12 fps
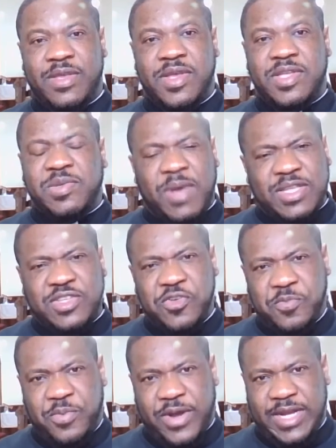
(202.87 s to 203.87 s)
So as you
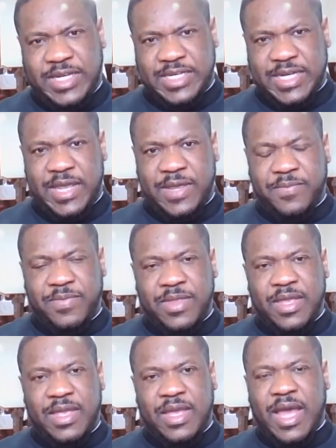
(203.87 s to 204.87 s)
pray today,
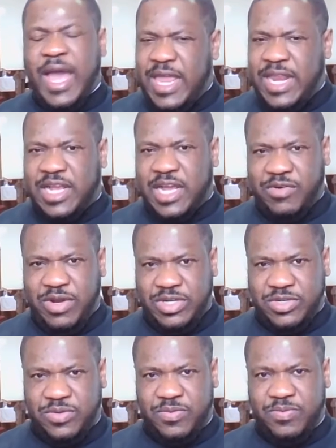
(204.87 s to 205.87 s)
I encourage you